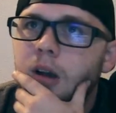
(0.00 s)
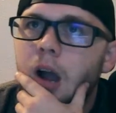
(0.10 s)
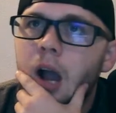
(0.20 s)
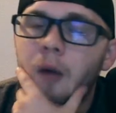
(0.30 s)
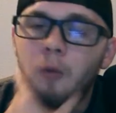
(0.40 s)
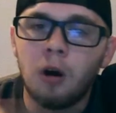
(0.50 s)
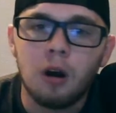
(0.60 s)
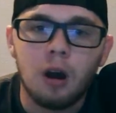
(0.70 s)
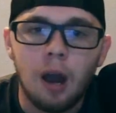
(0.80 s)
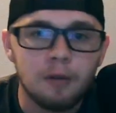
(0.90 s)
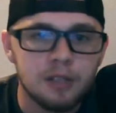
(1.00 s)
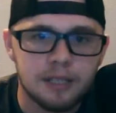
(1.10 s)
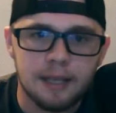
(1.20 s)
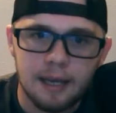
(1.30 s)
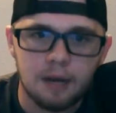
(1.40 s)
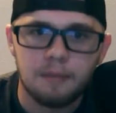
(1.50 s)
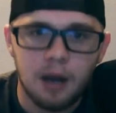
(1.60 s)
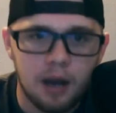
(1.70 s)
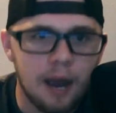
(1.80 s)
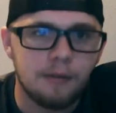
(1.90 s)
I was thinking
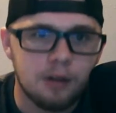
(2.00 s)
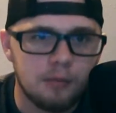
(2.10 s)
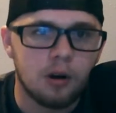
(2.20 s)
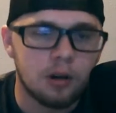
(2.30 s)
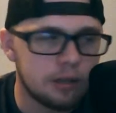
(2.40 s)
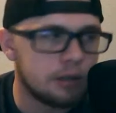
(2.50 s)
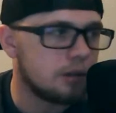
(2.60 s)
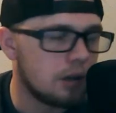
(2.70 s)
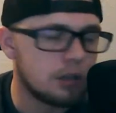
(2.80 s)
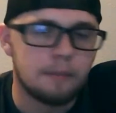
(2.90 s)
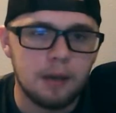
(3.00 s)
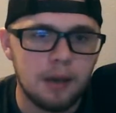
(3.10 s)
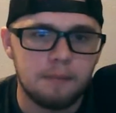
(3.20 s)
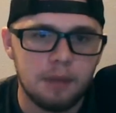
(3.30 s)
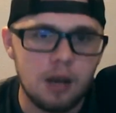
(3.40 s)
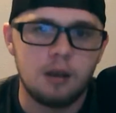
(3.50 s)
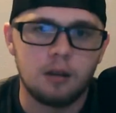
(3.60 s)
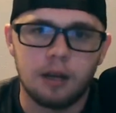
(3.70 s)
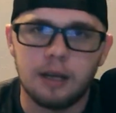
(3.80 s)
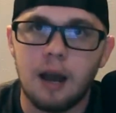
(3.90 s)
about having him on the PMP.
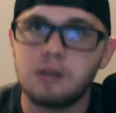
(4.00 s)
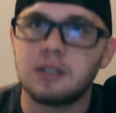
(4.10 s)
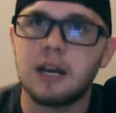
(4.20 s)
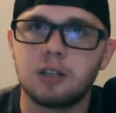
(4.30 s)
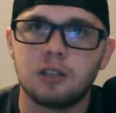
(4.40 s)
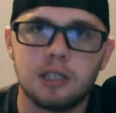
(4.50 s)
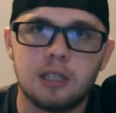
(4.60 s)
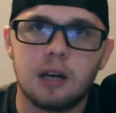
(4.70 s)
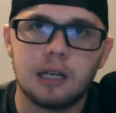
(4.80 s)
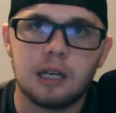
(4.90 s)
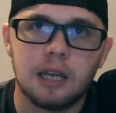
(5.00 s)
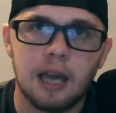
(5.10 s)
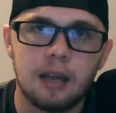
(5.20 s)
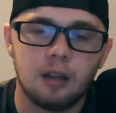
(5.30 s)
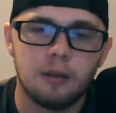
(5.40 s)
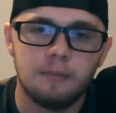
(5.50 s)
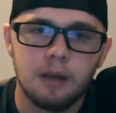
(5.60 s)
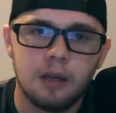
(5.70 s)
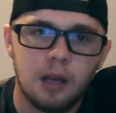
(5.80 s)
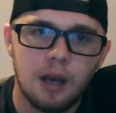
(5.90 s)
Like I was actually talking to Caleb
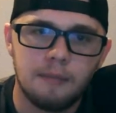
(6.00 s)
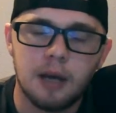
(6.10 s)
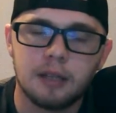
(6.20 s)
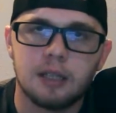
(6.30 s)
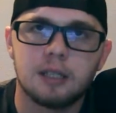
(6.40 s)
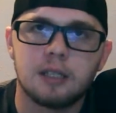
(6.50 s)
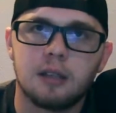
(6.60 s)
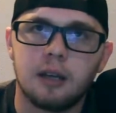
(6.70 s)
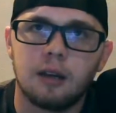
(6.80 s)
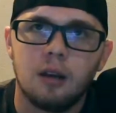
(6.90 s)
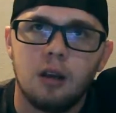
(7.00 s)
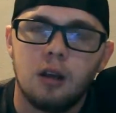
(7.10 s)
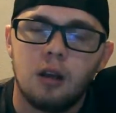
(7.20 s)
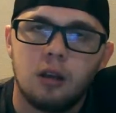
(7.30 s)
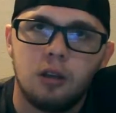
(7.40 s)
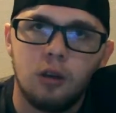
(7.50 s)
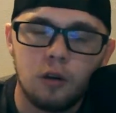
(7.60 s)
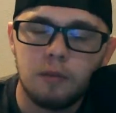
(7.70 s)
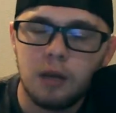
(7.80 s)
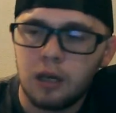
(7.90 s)
about this. Like you
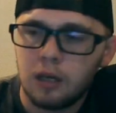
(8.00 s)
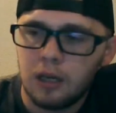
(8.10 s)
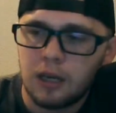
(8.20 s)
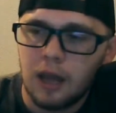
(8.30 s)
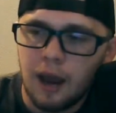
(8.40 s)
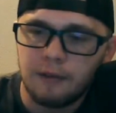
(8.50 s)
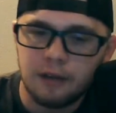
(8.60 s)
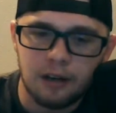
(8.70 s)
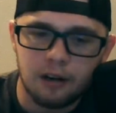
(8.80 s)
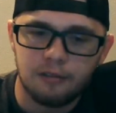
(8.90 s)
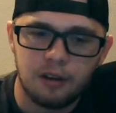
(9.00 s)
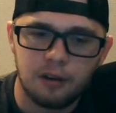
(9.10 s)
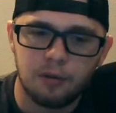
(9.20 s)
and me need to have an interview